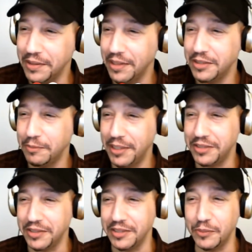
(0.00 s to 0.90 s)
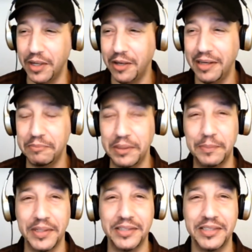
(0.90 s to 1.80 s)
especially because we all have
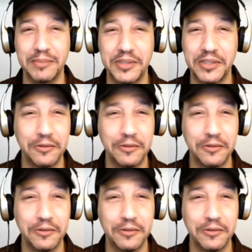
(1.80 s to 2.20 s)
people that seem so